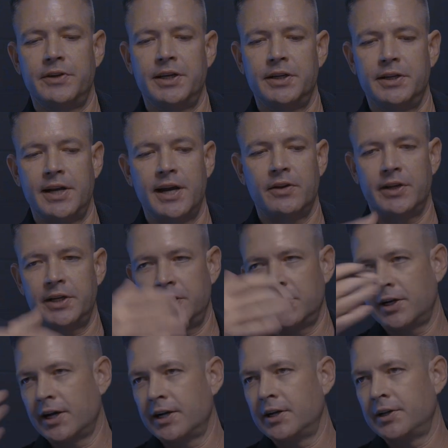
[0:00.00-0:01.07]
it, now that
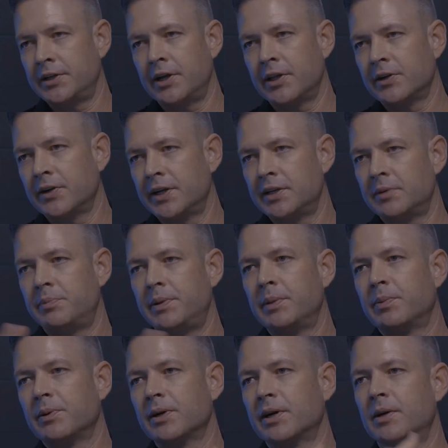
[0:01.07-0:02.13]
you're kind of on the other end and
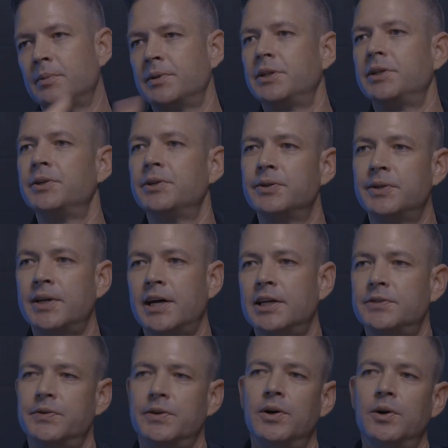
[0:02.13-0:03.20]
people are coming to you to
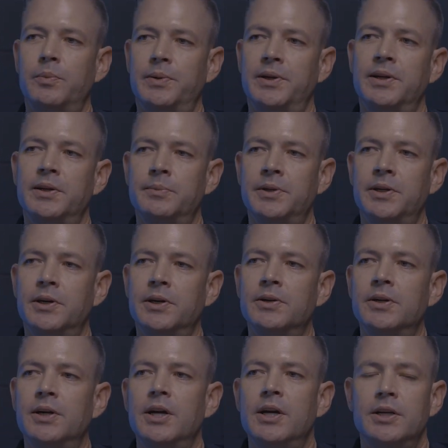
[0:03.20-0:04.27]
ask for
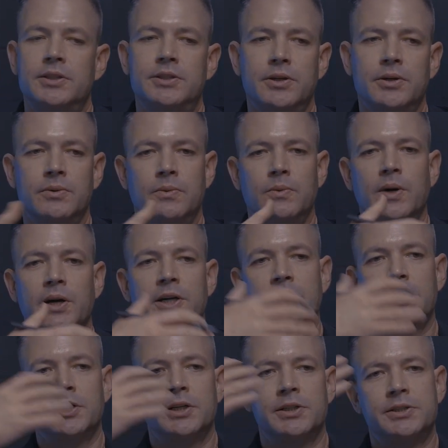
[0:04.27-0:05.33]
OPM, so what
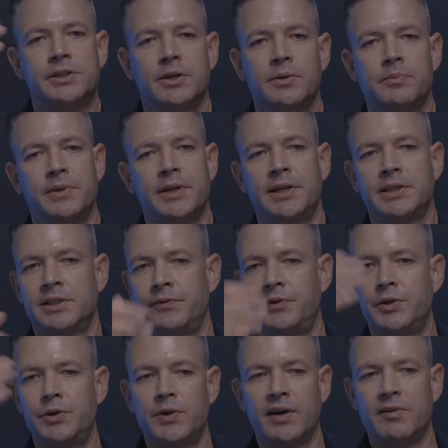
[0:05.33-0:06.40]
are some things, if
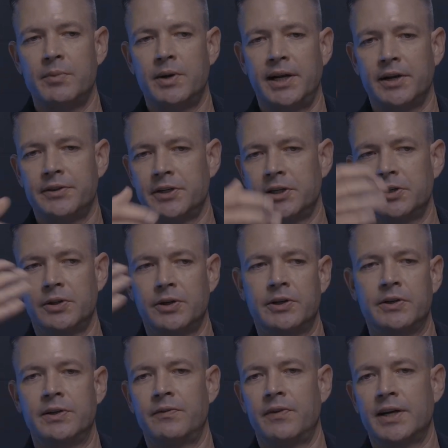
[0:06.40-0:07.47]
you do have money out there you're
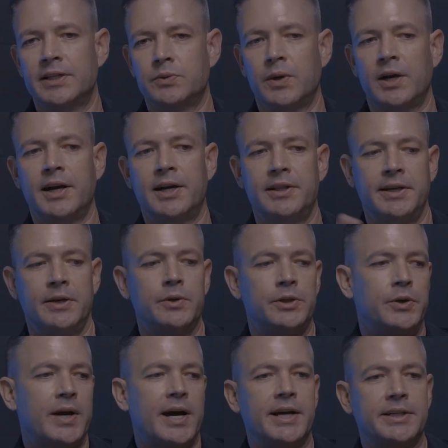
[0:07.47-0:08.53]
looking to invest, what kind of thing
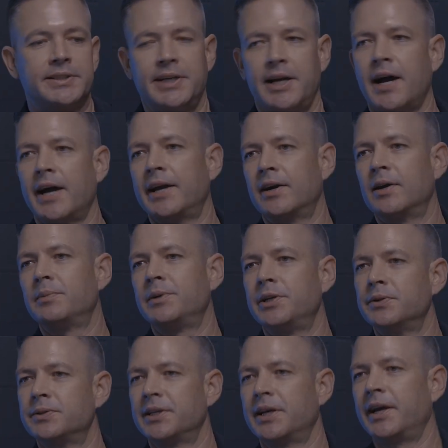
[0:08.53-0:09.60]
would you ask? Say I come to
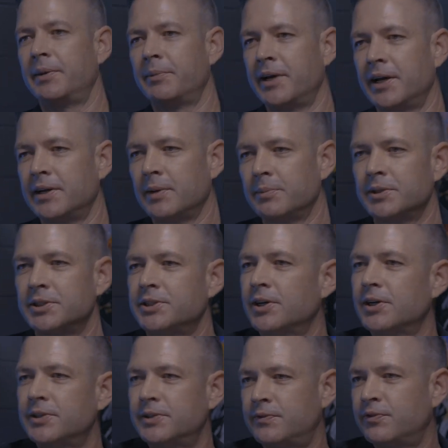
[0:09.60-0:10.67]
you, say, hey man, I'm going to
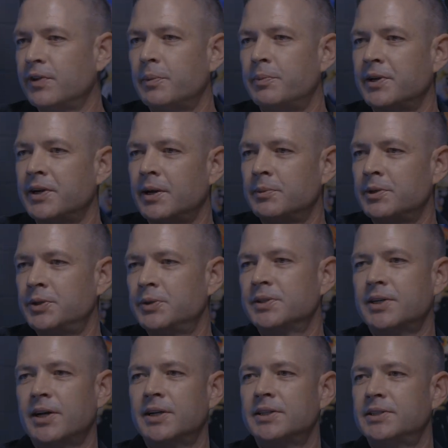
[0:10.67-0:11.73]
start flipping, I'm going to do
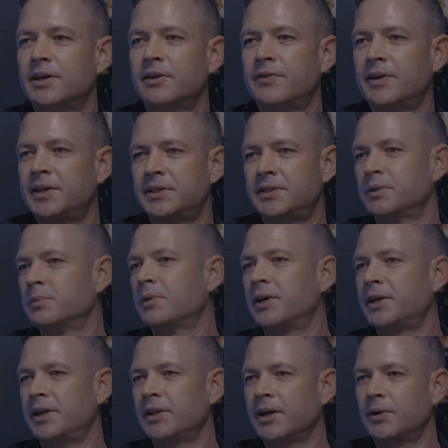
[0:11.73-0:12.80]
this kind of stuff, I need your
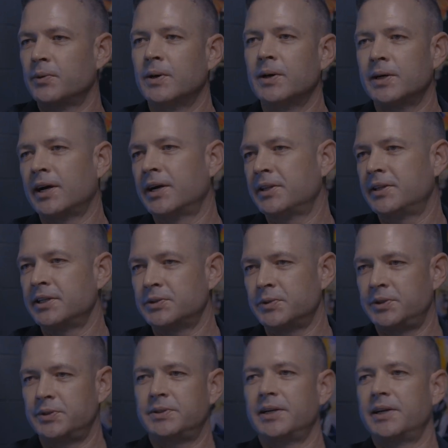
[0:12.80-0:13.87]
money. Like what kind of things
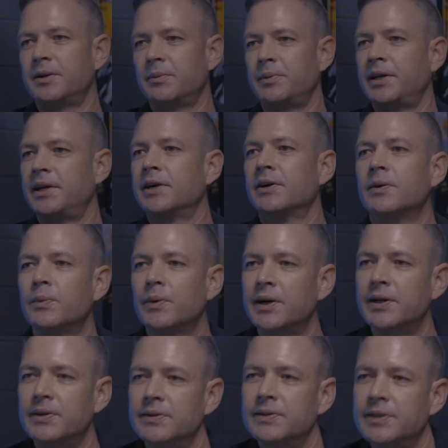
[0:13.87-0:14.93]
would you say to me, or what,